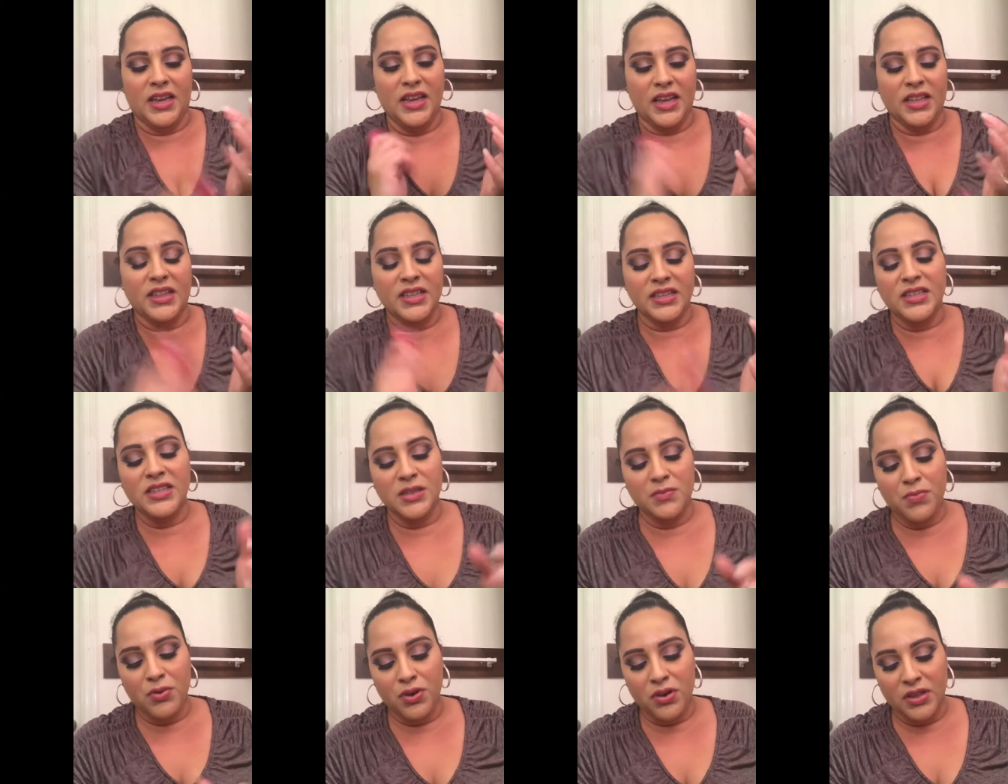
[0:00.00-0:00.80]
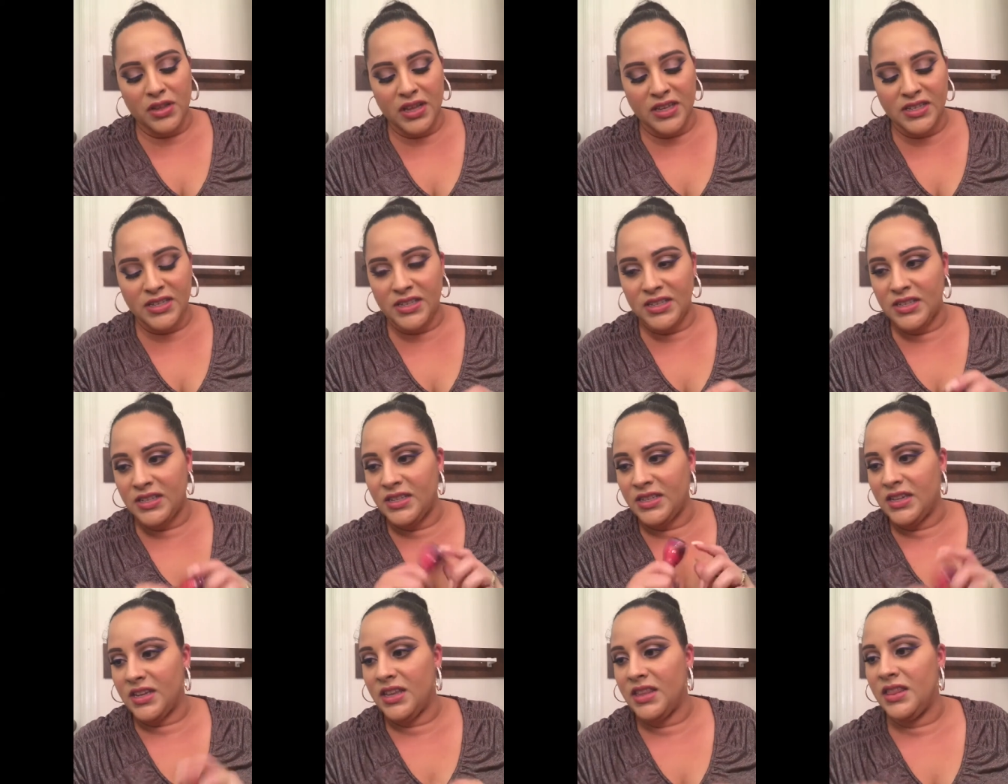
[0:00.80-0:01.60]
and this is
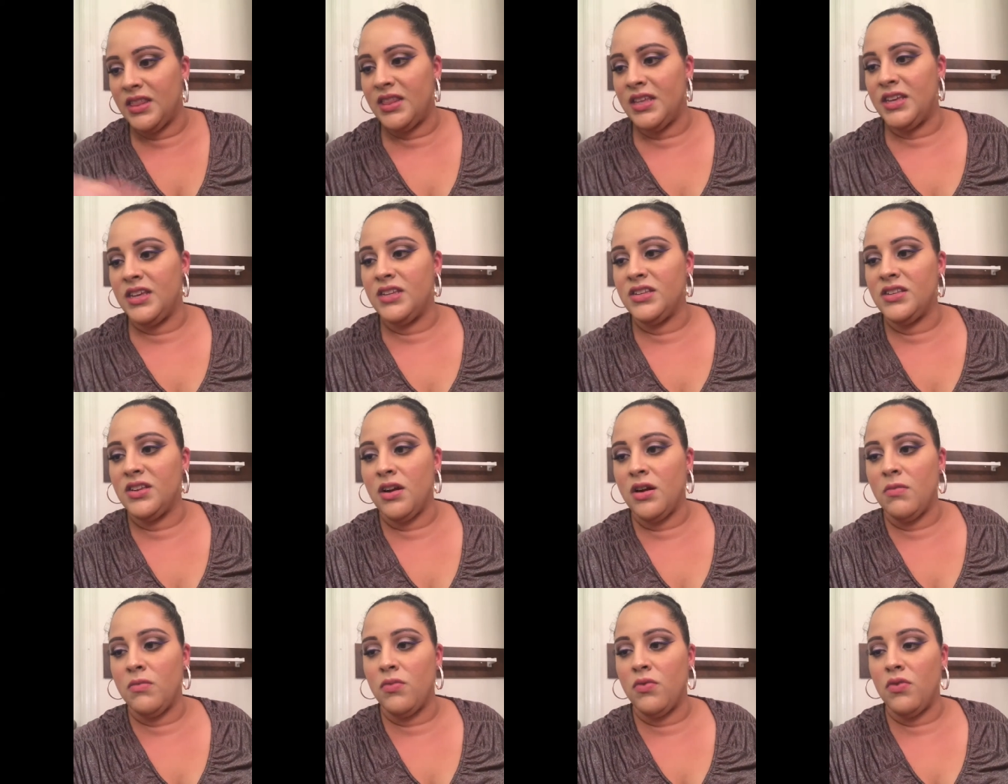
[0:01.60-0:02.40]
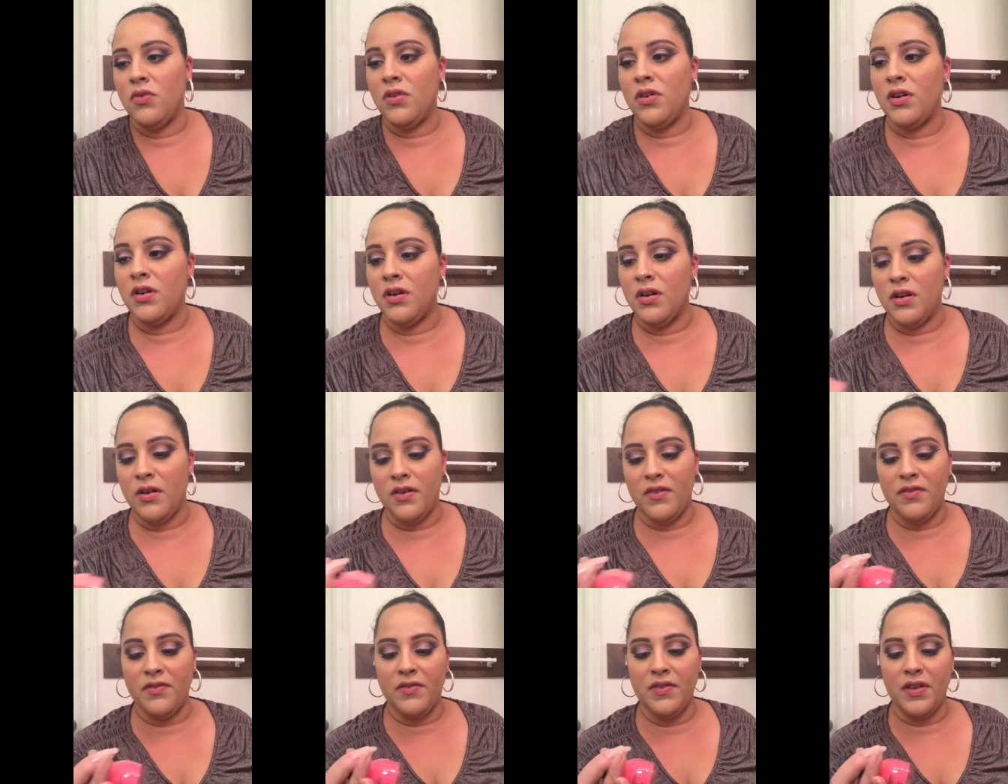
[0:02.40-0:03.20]
pearlescent these are more
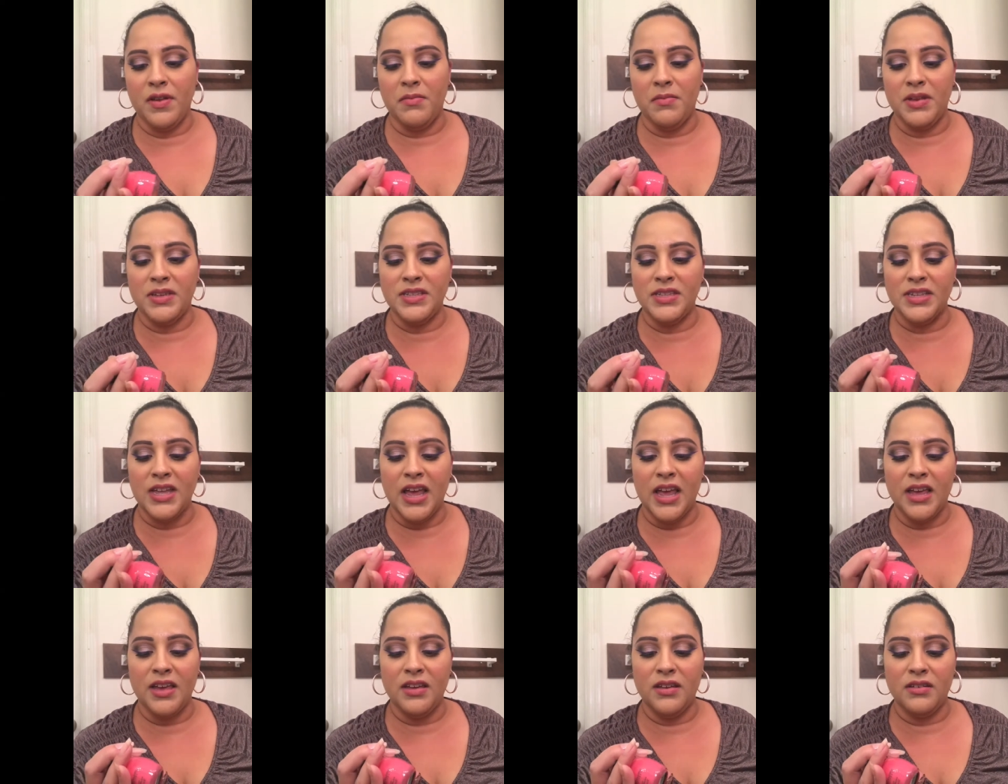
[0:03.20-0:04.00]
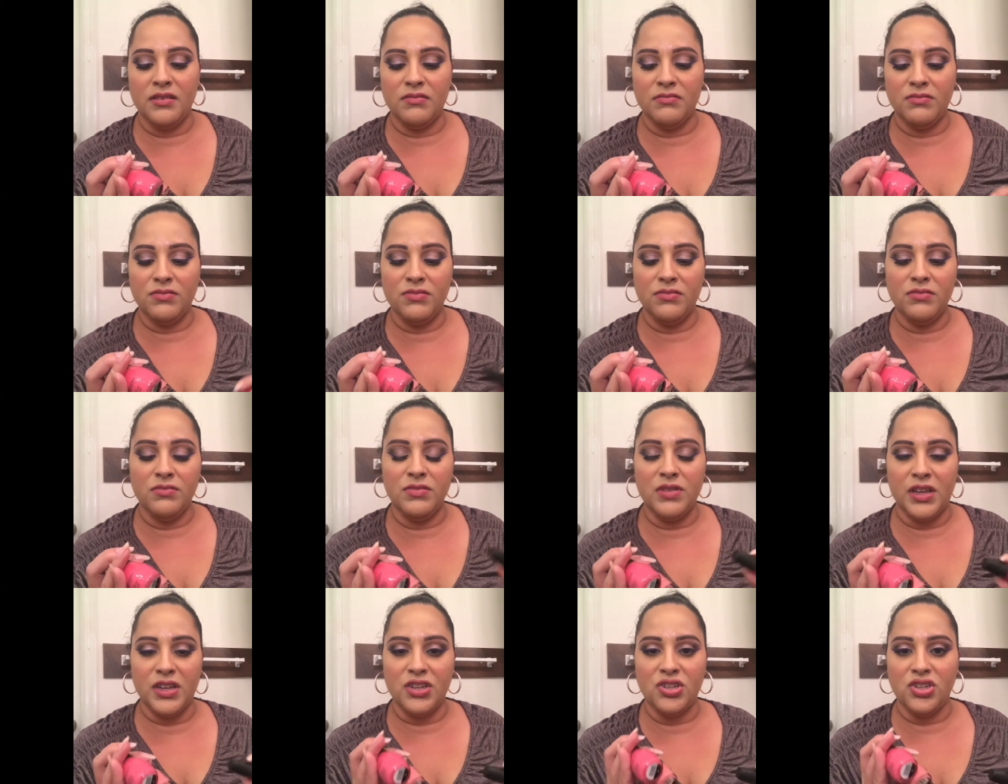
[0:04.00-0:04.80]
of um, a satin
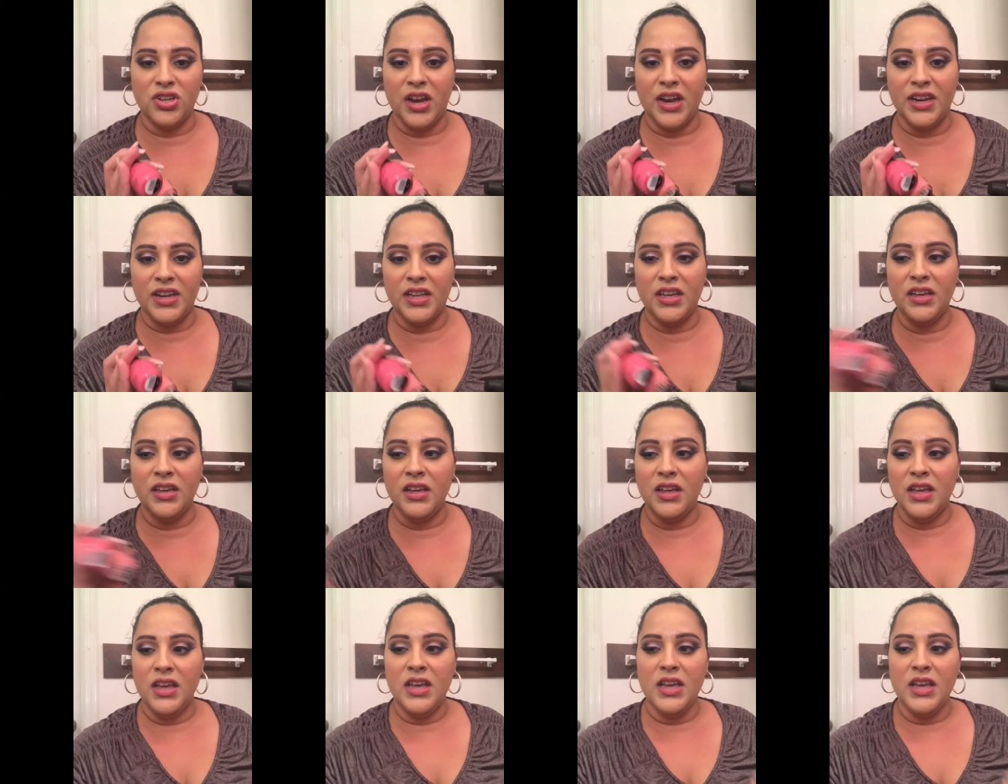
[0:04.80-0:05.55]
like shiny